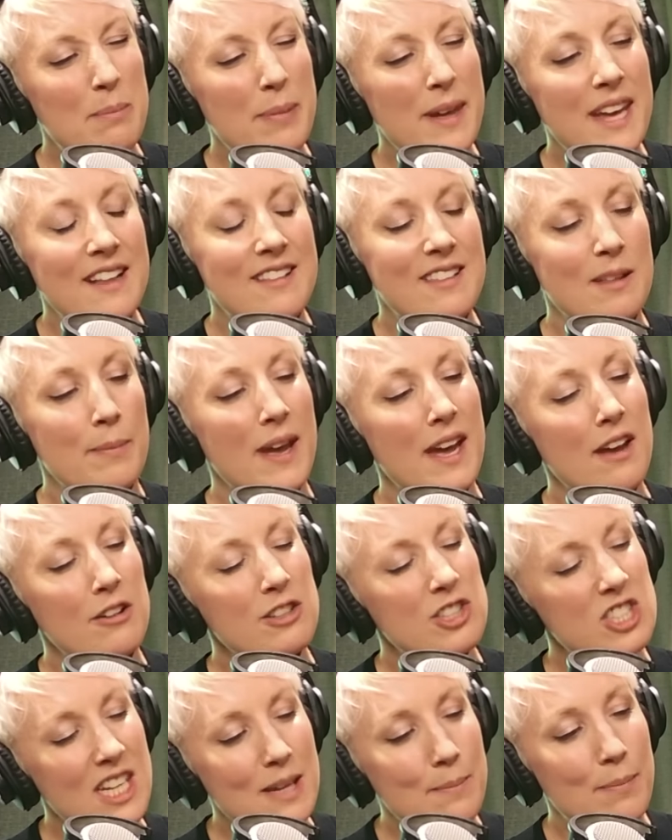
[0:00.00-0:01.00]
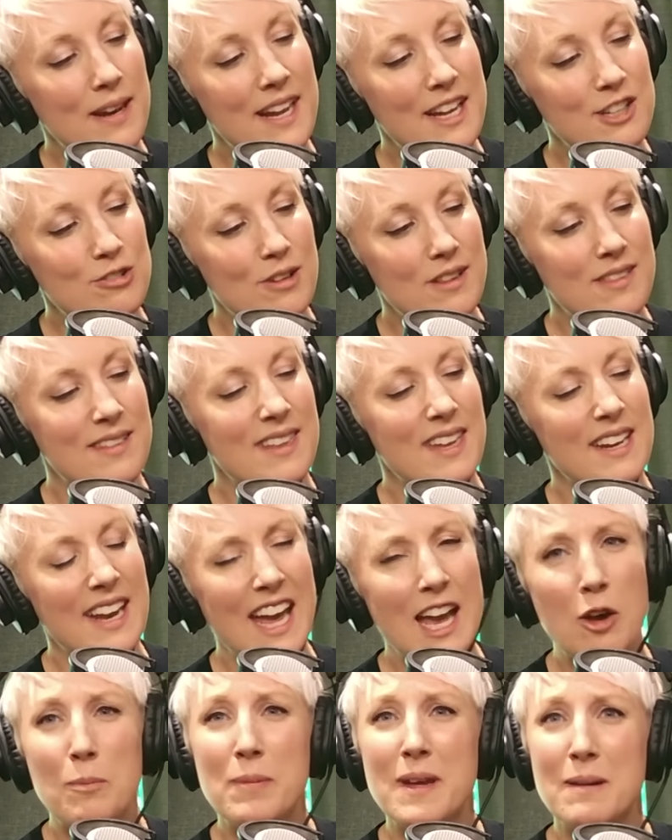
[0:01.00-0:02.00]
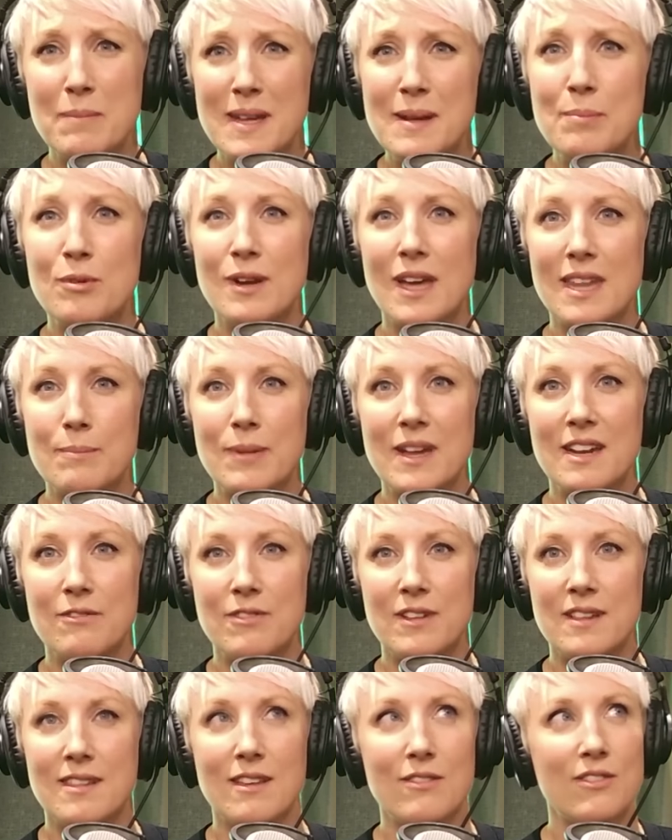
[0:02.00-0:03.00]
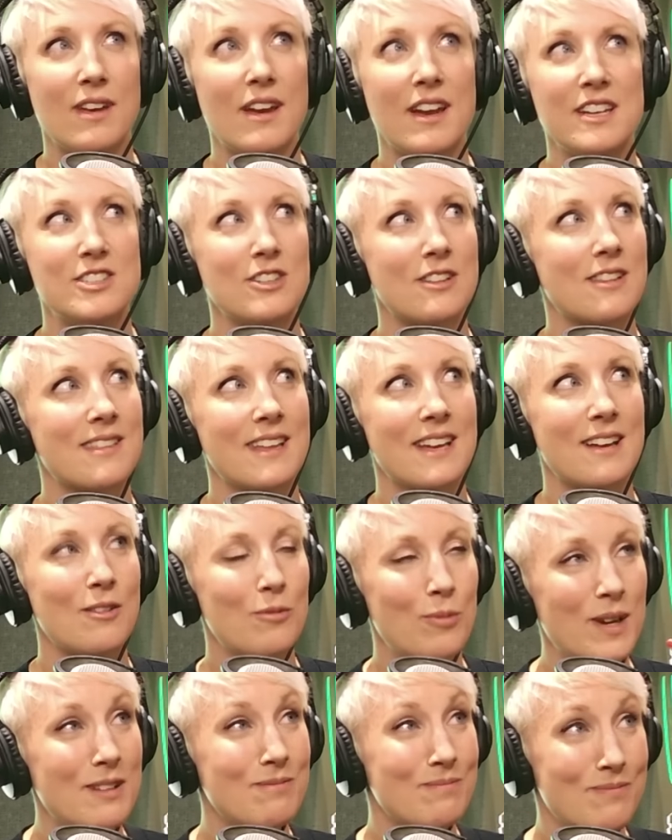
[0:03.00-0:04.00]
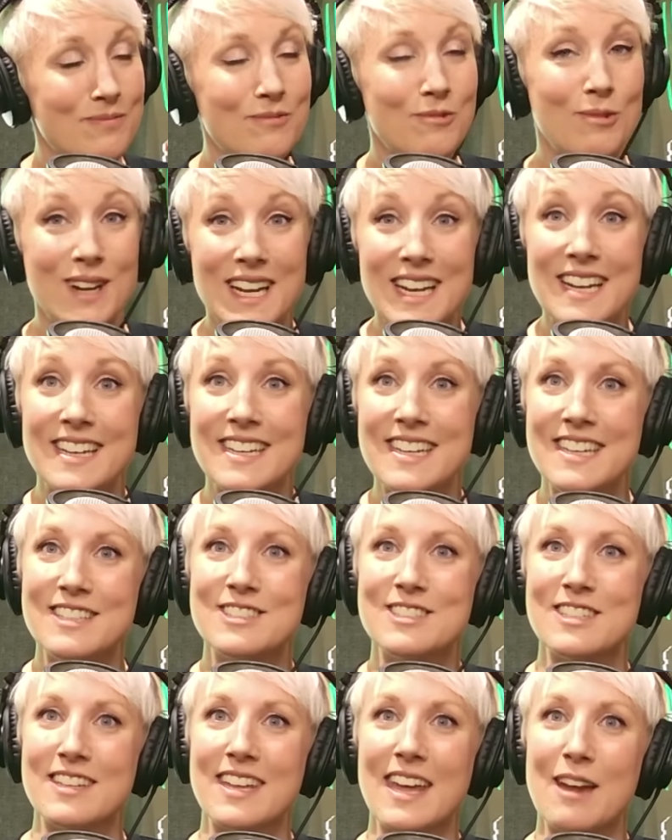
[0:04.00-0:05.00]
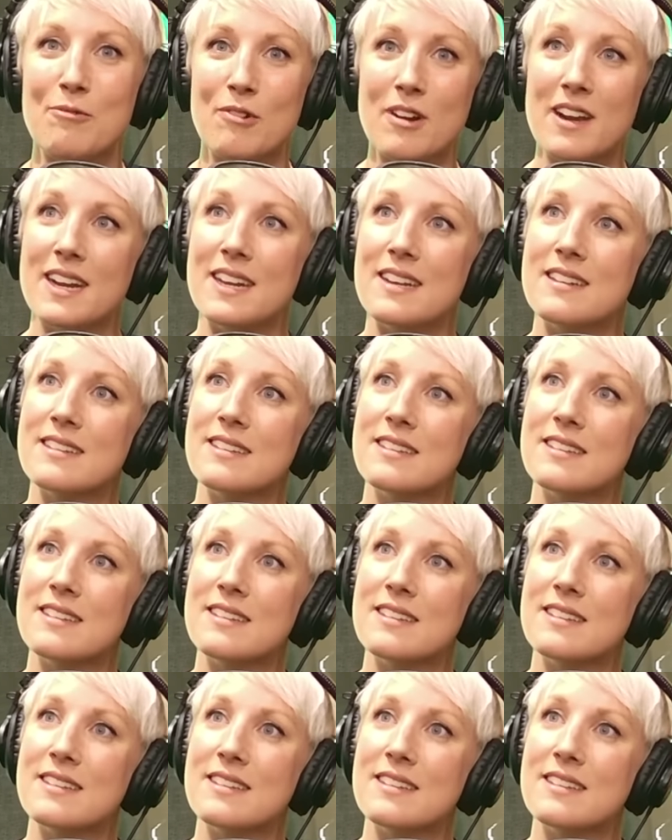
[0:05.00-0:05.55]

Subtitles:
piece about cheap electricity and helping people get the benefits of it, I just think we really need to get right.